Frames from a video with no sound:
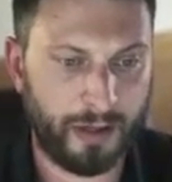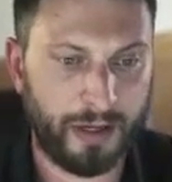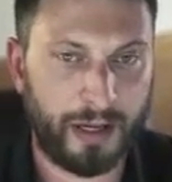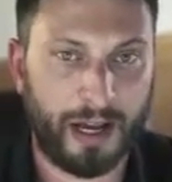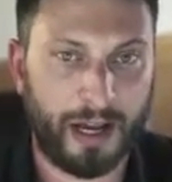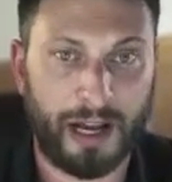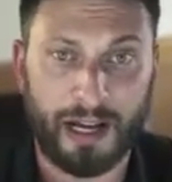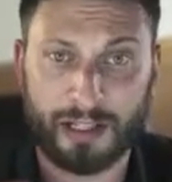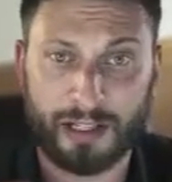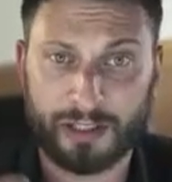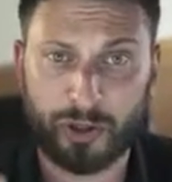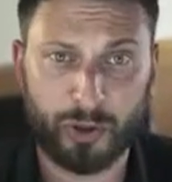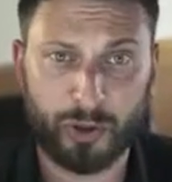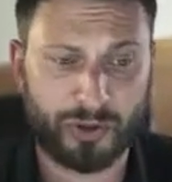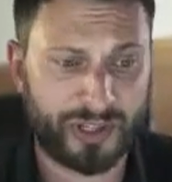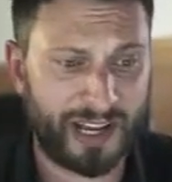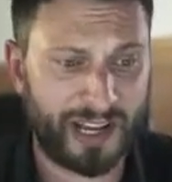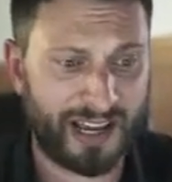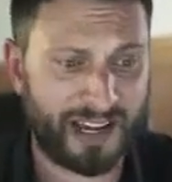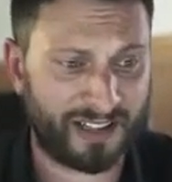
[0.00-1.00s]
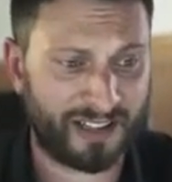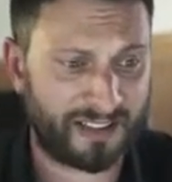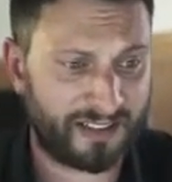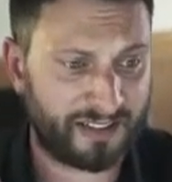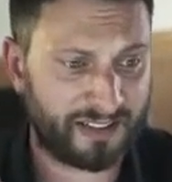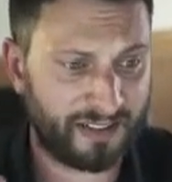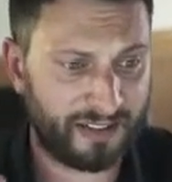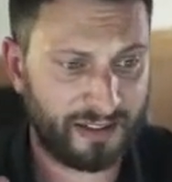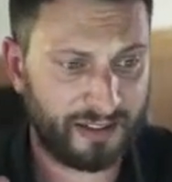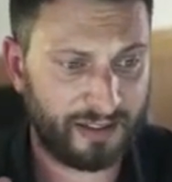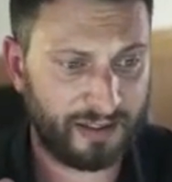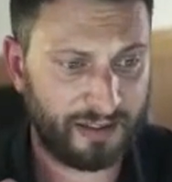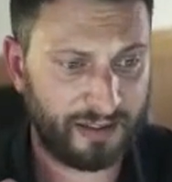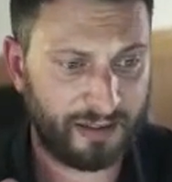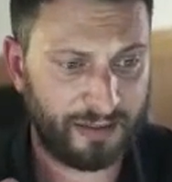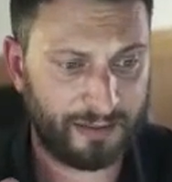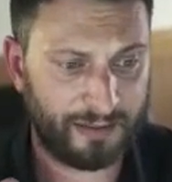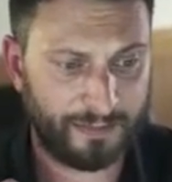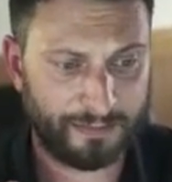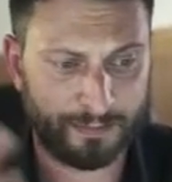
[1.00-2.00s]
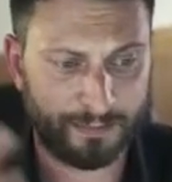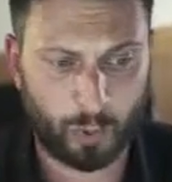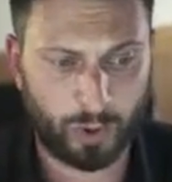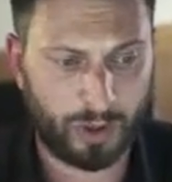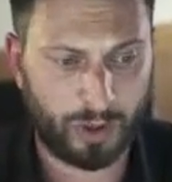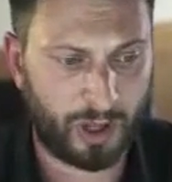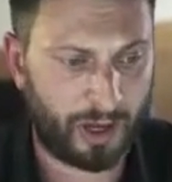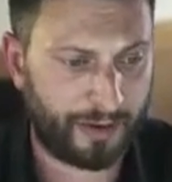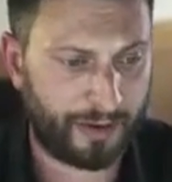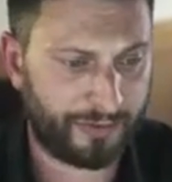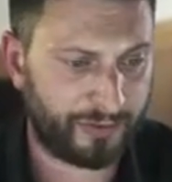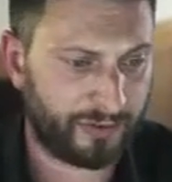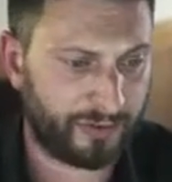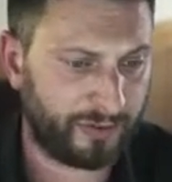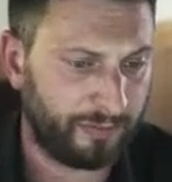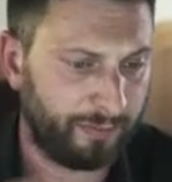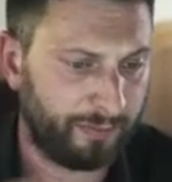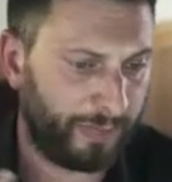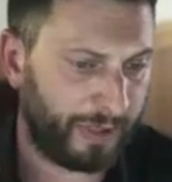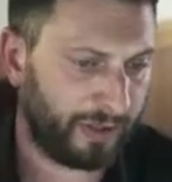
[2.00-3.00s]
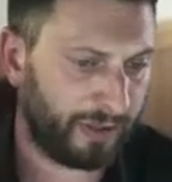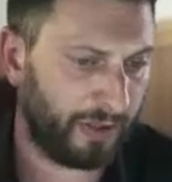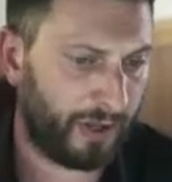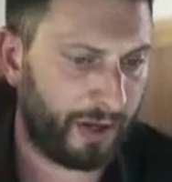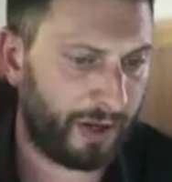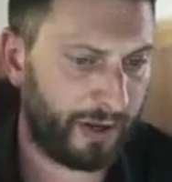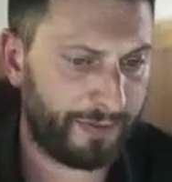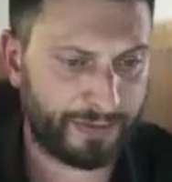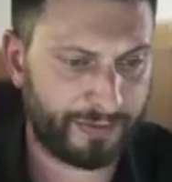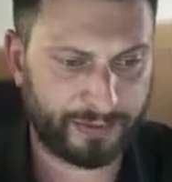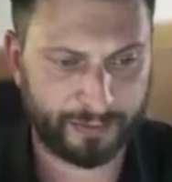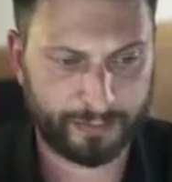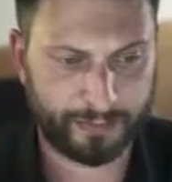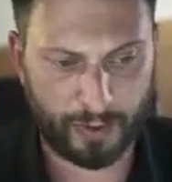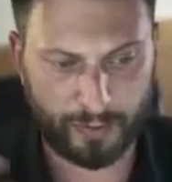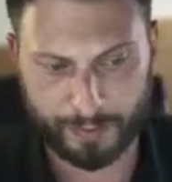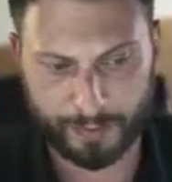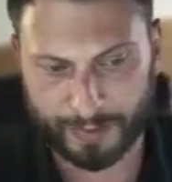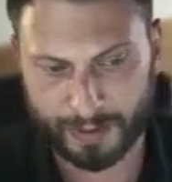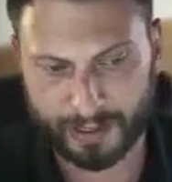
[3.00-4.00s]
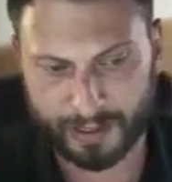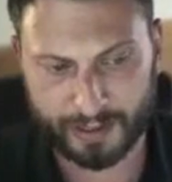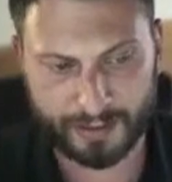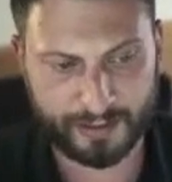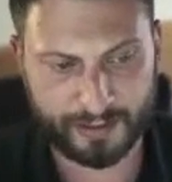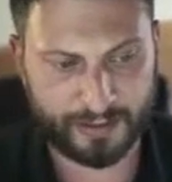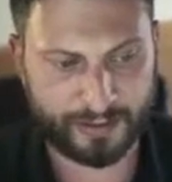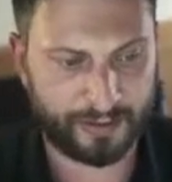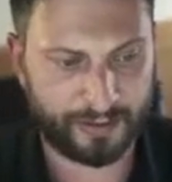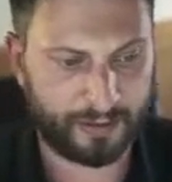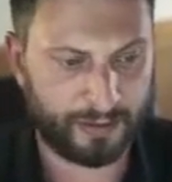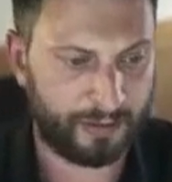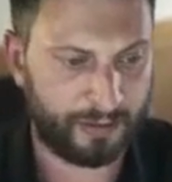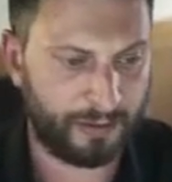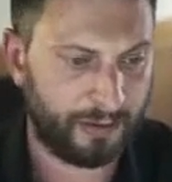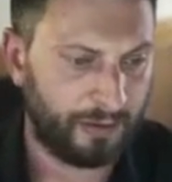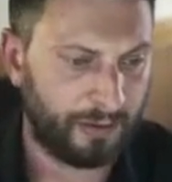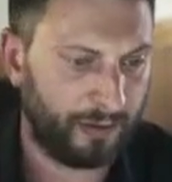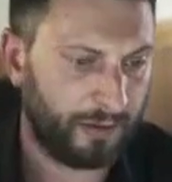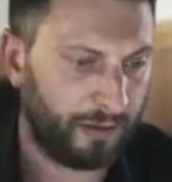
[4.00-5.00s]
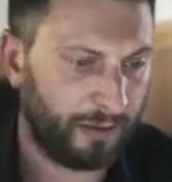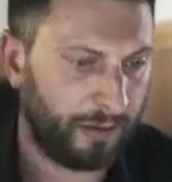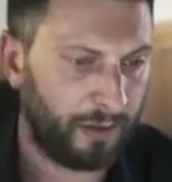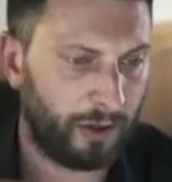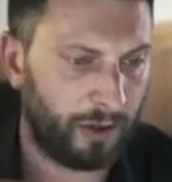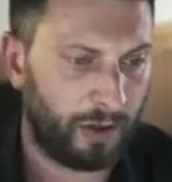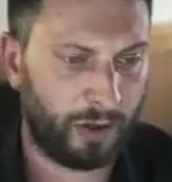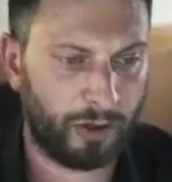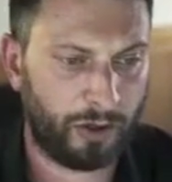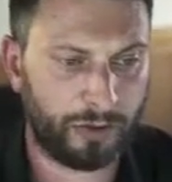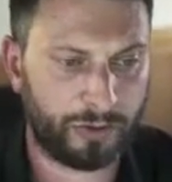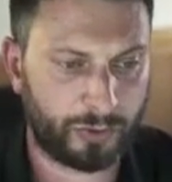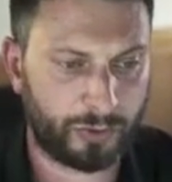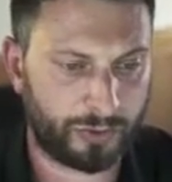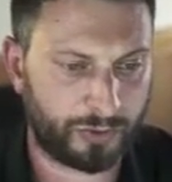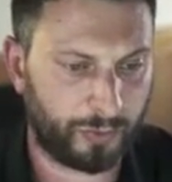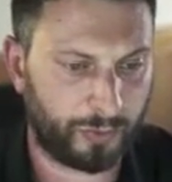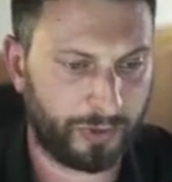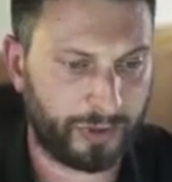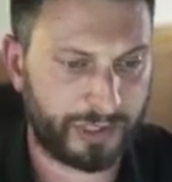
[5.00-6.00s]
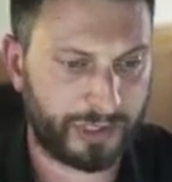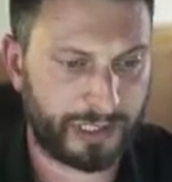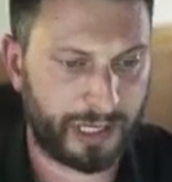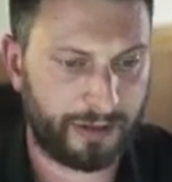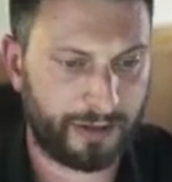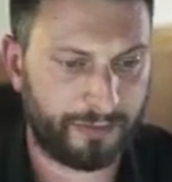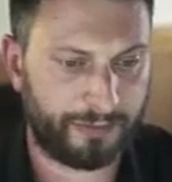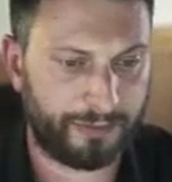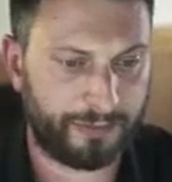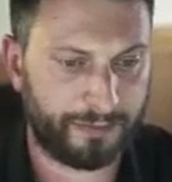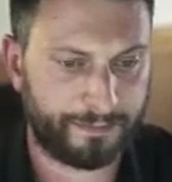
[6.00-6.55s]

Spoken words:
Goosenecks, more lofts, big lofts, Murphy beds, all sorts of weird stuff.